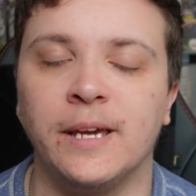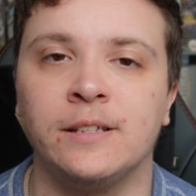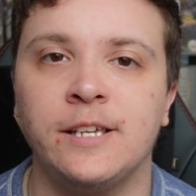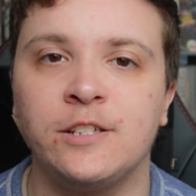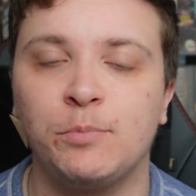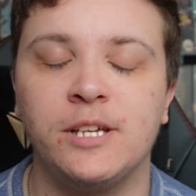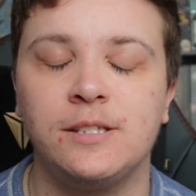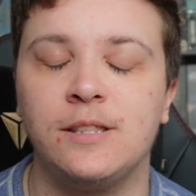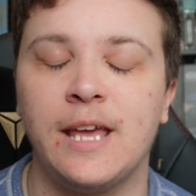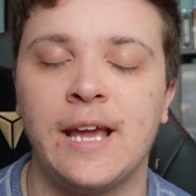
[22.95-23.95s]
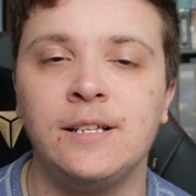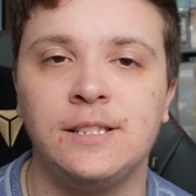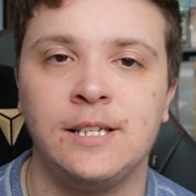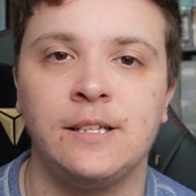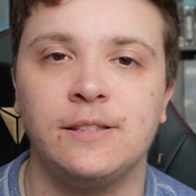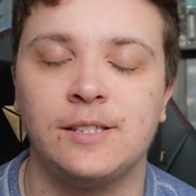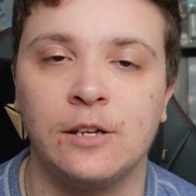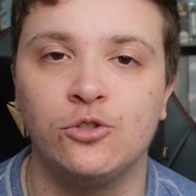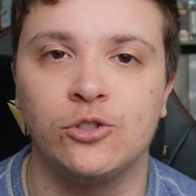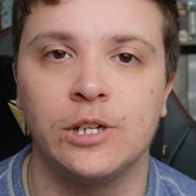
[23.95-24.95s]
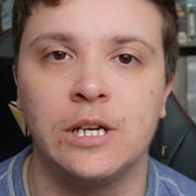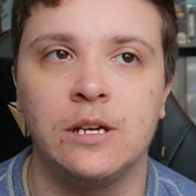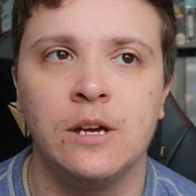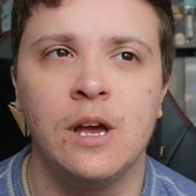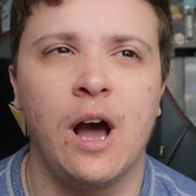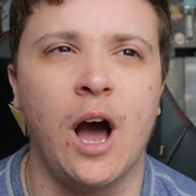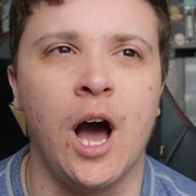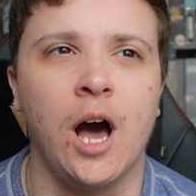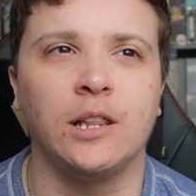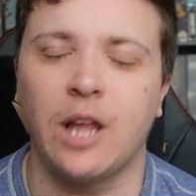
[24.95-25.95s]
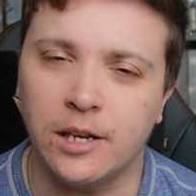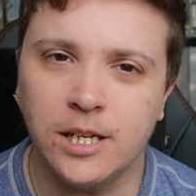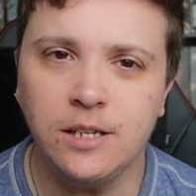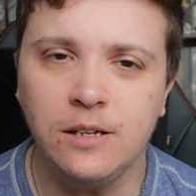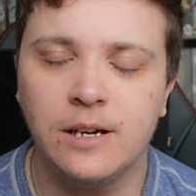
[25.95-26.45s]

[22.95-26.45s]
It takes place in the 18th century London,